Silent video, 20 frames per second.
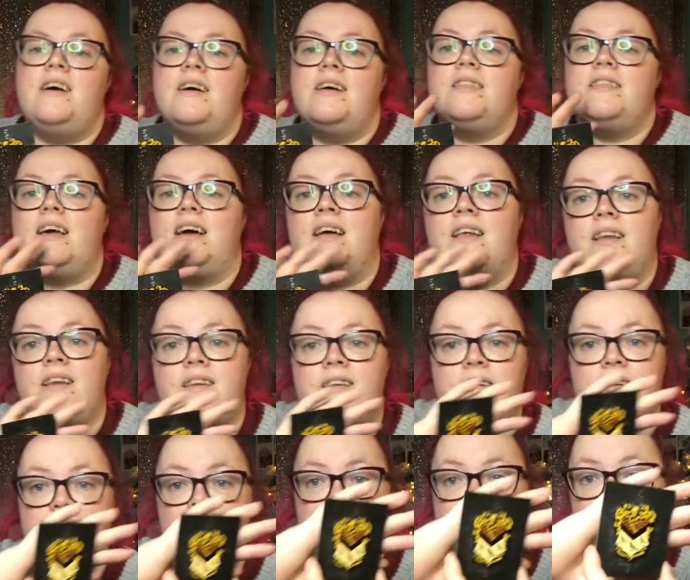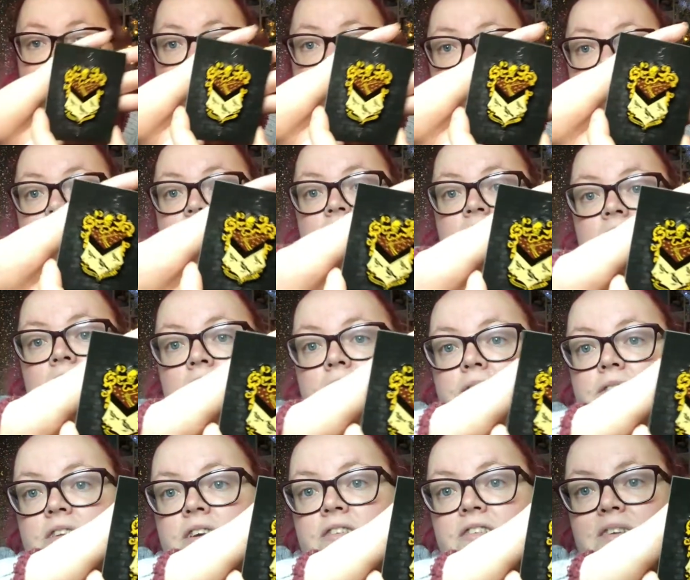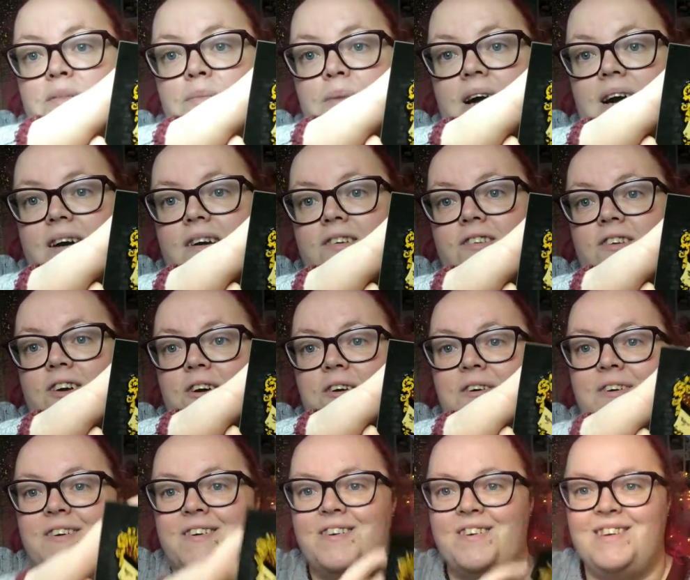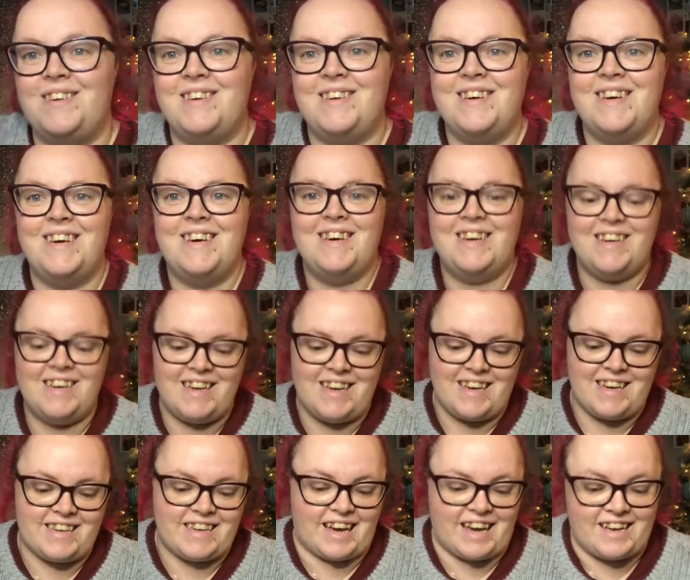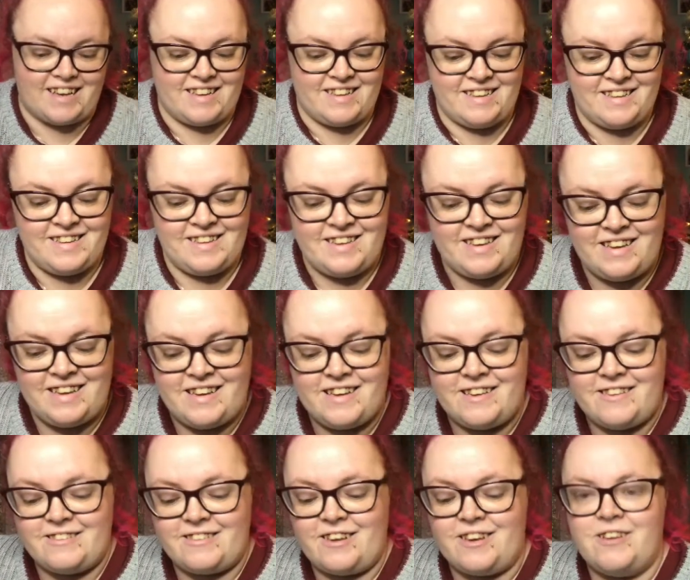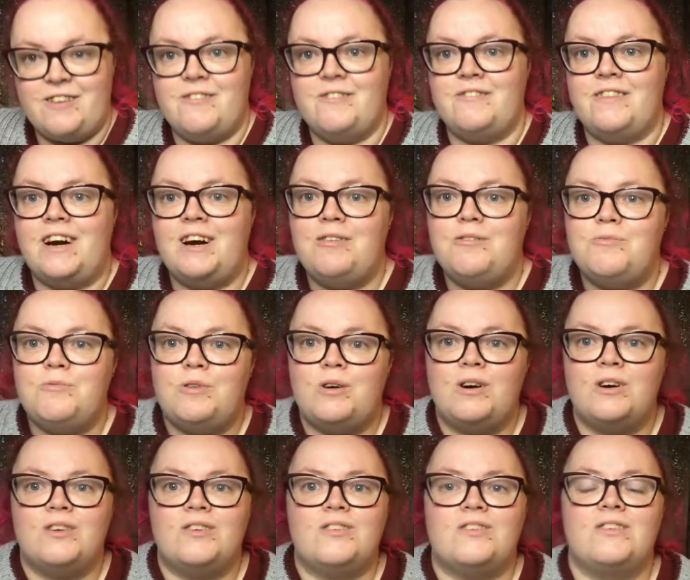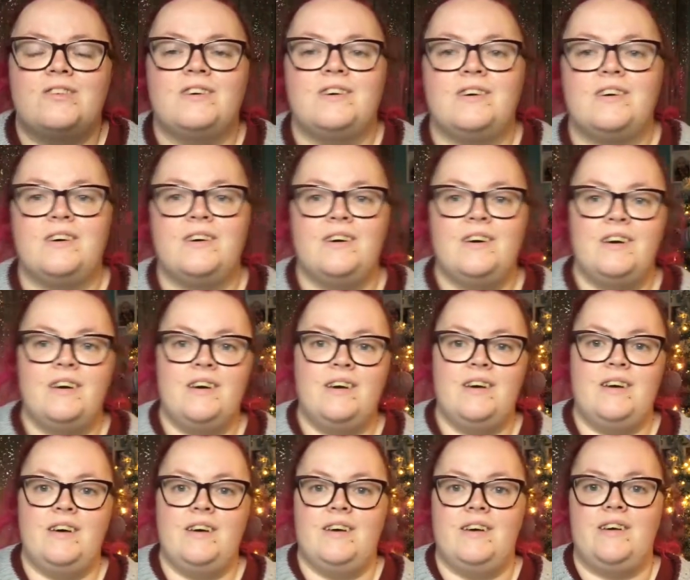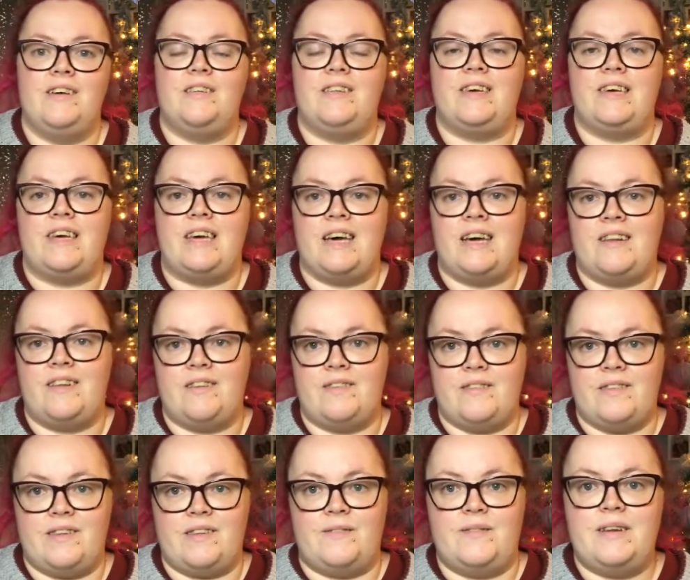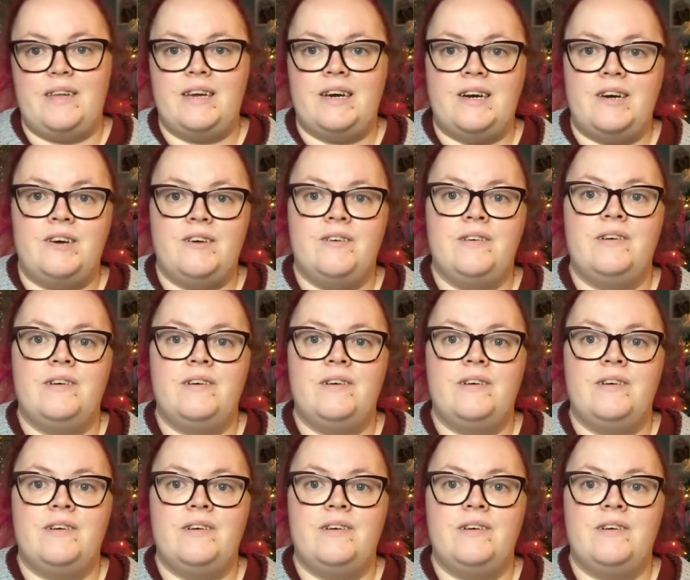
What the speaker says: then obviously I love Sirius Black, so yeah. So that was the end of this video.